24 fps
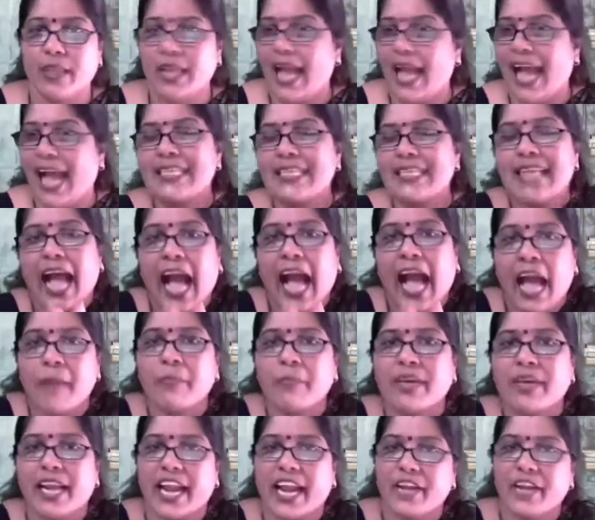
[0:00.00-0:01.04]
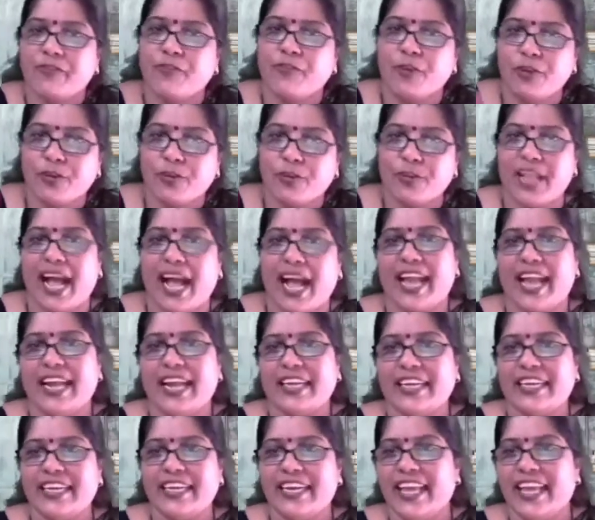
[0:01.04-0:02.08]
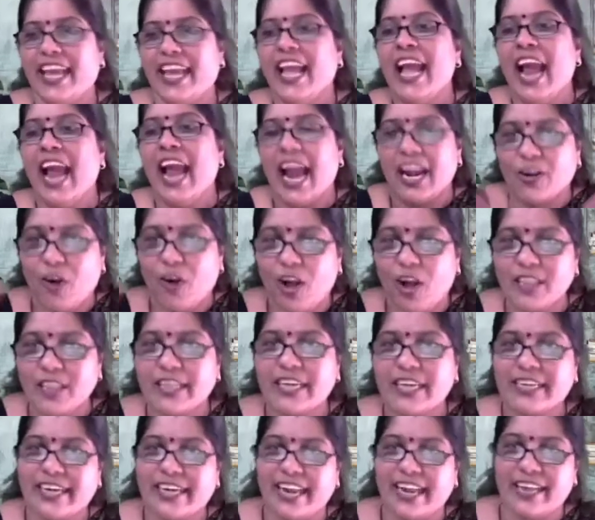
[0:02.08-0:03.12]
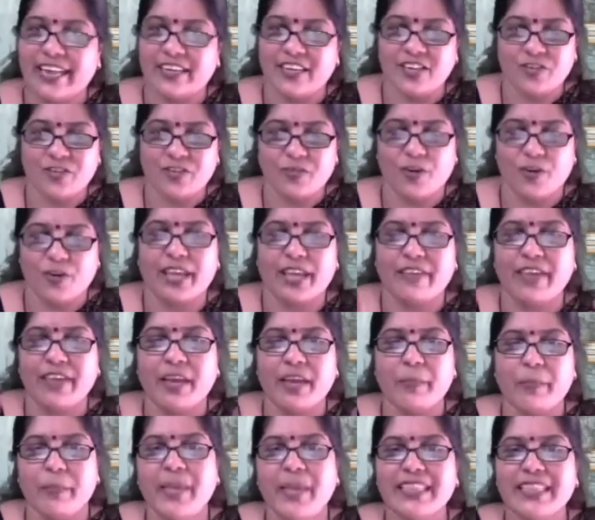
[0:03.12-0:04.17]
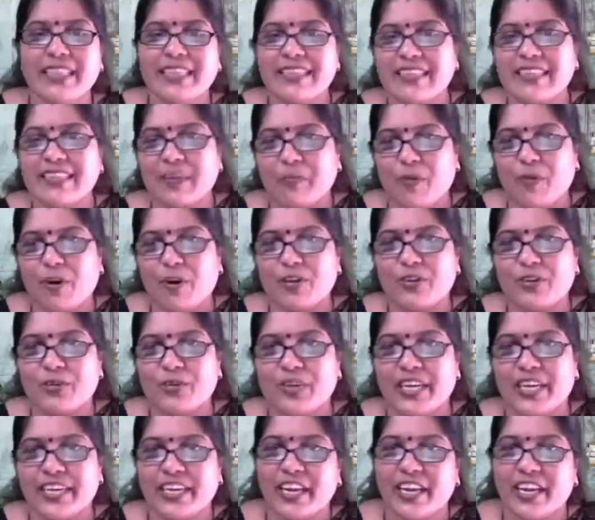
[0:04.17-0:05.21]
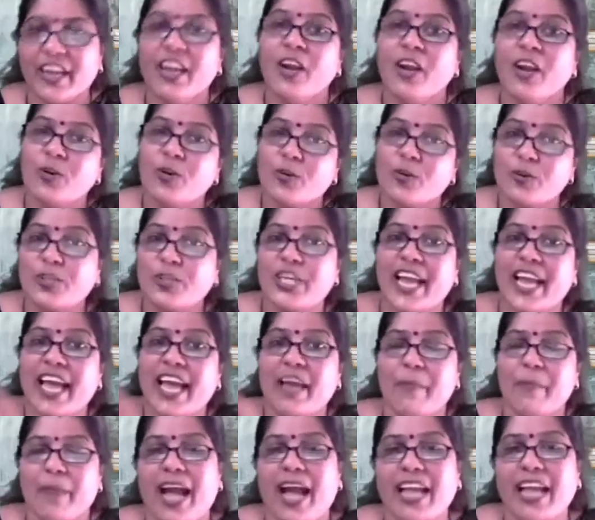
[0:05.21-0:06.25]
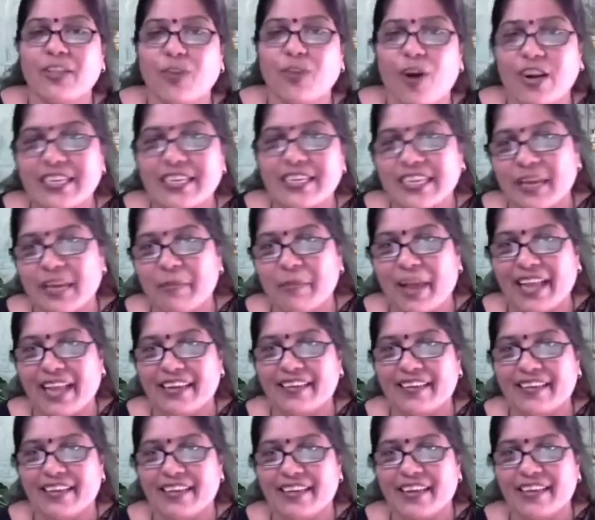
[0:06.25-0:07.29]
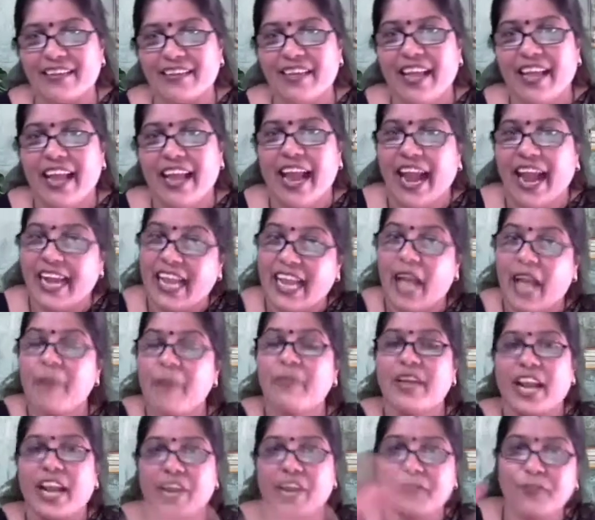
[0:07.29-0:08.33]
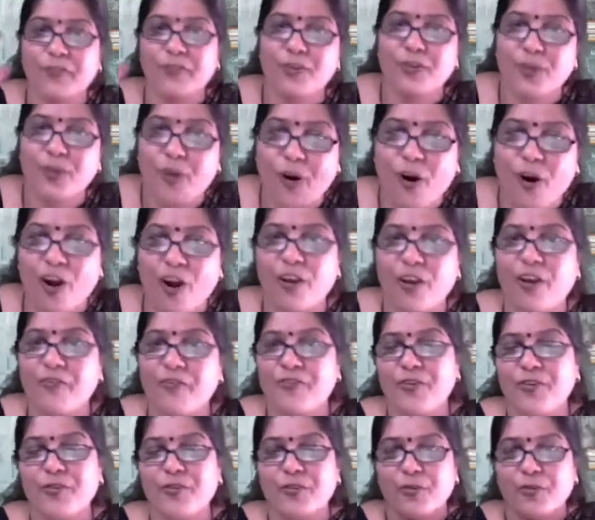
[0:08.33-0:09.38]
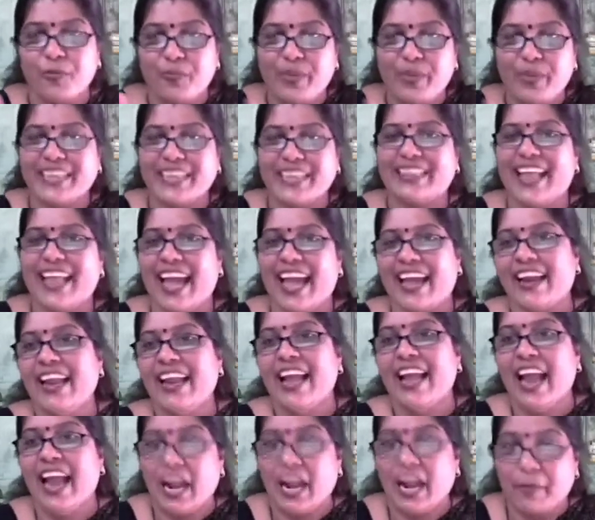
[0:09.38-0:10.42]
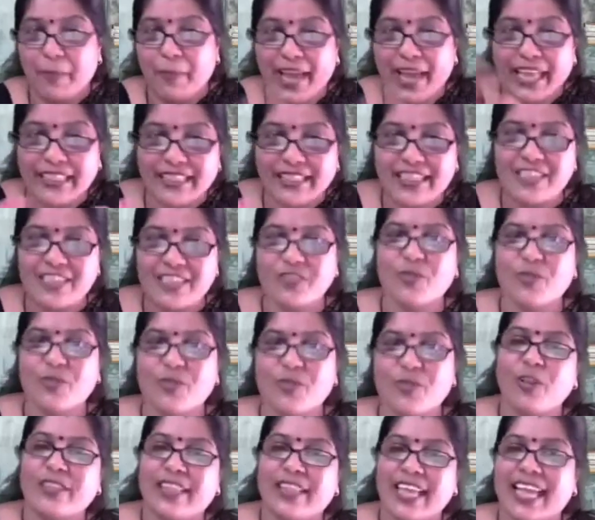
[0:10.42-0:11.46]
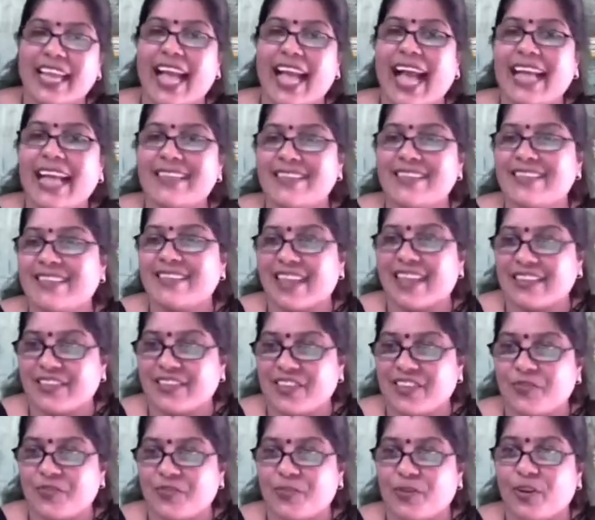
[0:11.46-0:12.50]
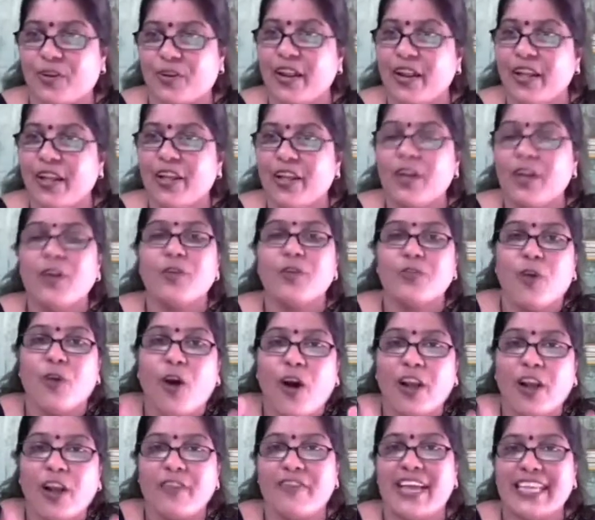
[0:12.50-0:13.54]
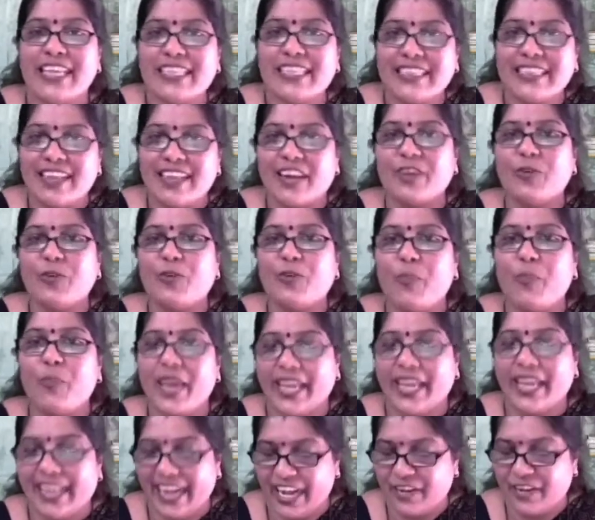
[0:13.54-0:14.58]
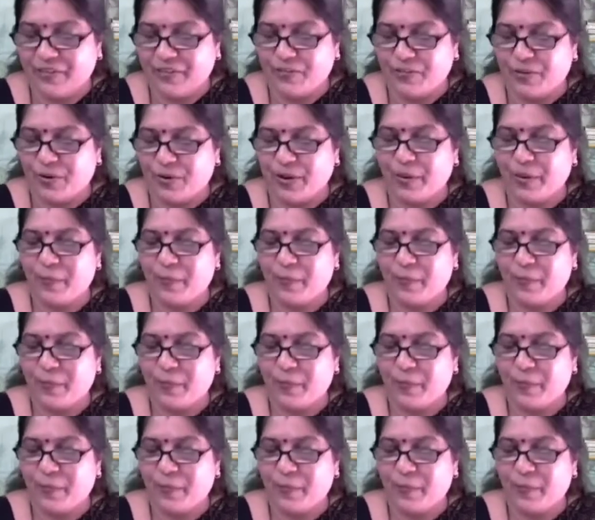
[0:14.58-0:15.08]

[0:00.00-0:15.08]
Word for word: as I'm grateful to the IATD and all the trainers for giving me this opportunity to share my thoughts and my learning. And I'm grateful to all of you to be there and make this whole thing as a successful. So always learn to be grateful.